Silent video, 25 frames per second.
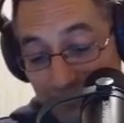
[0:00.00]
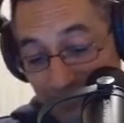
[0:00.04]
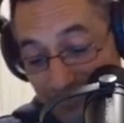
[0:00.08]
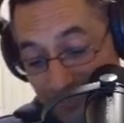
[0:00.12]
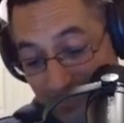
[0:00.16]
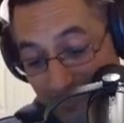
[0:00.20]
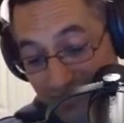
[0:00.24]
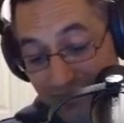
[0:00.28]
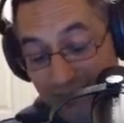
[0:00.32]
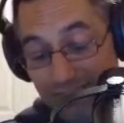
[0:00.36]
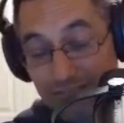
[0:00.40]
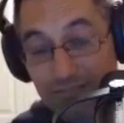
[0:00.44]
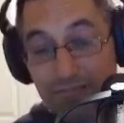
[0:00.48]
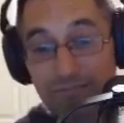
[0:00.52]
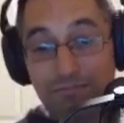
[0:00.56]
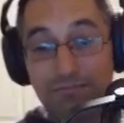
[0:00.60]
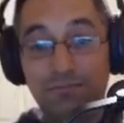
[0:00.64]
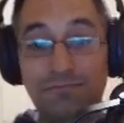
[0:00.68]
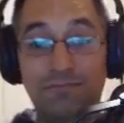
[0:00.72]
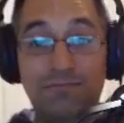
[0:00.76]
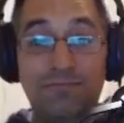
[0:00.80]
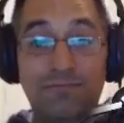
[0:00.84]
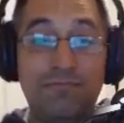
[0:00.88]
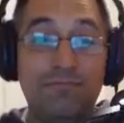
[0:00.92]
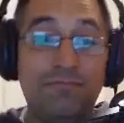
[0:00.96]

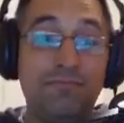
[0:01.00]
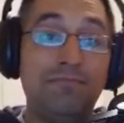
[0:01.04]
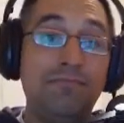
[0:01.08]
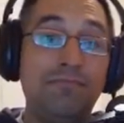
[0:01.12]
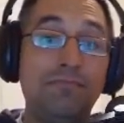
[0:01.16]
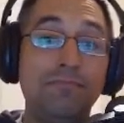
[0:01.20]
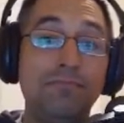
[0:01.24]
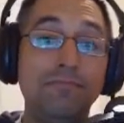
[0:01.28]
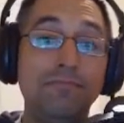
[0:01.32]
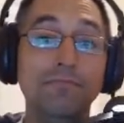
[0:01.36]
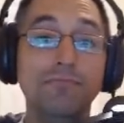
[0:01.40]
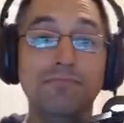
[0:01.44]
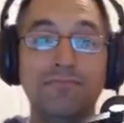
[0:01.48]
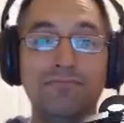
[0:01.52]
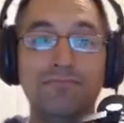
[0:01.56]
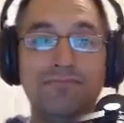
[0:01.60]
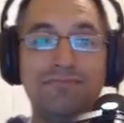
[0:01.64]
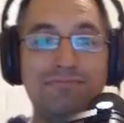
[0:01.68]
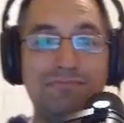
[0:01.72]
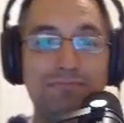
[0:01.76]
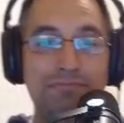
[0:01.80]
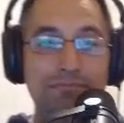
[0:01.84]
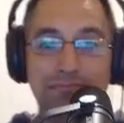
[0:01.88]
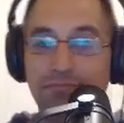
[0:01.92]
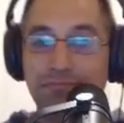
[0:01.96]

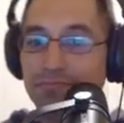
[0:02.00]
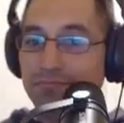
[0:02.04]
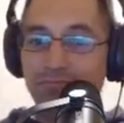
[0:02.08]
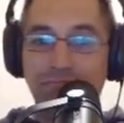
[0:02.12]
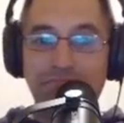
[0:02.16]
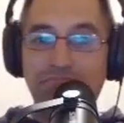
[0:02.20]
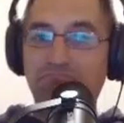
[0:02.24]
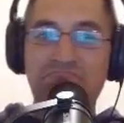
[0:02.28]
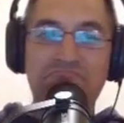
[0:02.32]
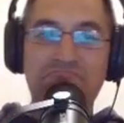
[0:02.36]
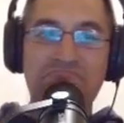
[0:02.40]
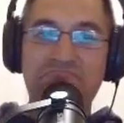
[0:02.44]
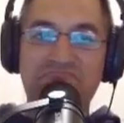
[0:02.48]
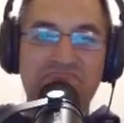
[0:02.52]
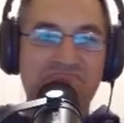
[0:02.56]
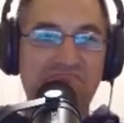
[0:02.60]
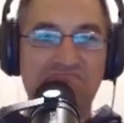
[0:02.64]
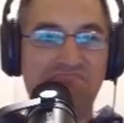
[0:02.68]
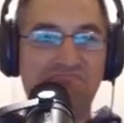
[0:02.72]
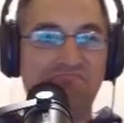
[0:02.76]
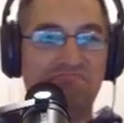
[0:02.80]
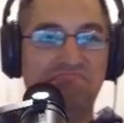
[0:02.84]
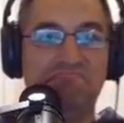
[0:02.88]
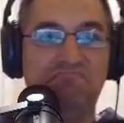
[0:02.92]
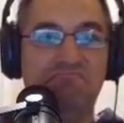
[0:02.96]

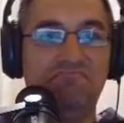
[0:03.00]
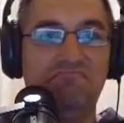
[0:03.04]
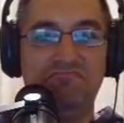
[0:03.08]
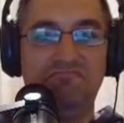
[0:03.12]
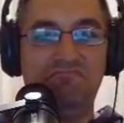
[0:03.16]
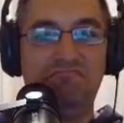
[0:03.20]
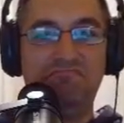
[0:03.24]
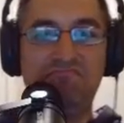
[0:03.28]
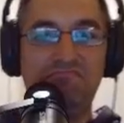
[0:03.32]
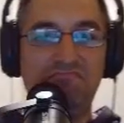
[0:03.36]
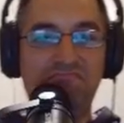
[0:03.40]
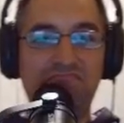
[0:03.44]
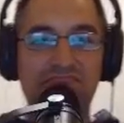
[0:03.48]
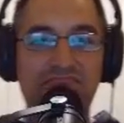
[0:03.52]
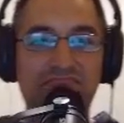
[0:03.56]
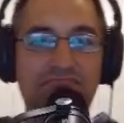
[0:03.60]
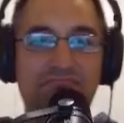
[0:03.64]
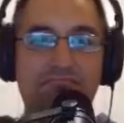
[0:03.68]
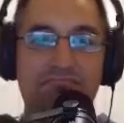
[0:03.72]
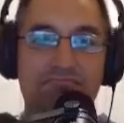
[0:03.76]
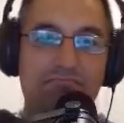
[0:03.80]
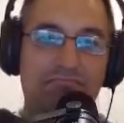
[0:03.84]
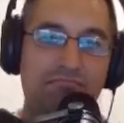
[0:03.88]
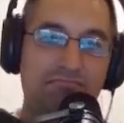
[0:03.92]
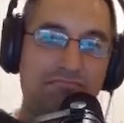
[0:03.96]

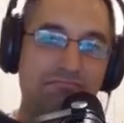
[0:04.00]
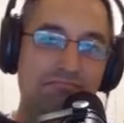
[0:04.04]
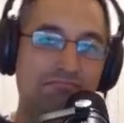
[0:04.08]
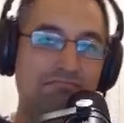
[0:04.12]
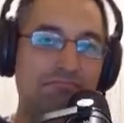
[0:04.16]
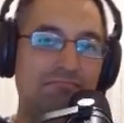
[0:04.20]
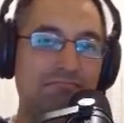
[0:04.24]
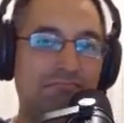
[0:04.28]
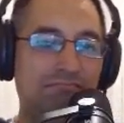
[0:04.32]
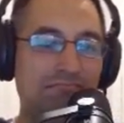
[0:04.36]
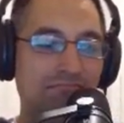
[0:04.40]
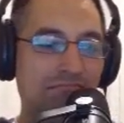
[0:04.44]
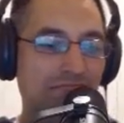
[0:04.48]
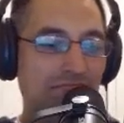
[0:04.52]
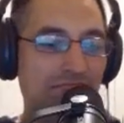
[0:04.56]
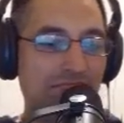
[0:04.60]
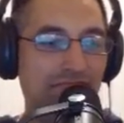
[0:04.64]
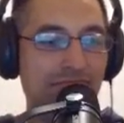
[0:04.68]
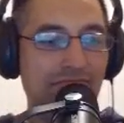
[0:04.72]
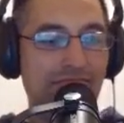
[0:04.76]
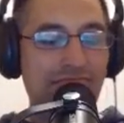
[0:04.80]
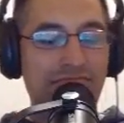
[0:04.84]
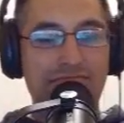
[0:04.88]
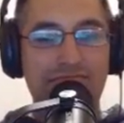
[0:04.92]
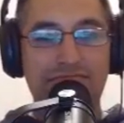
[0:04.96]

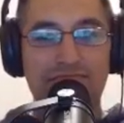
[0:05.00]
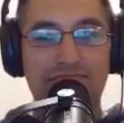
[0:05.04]
(not speaking)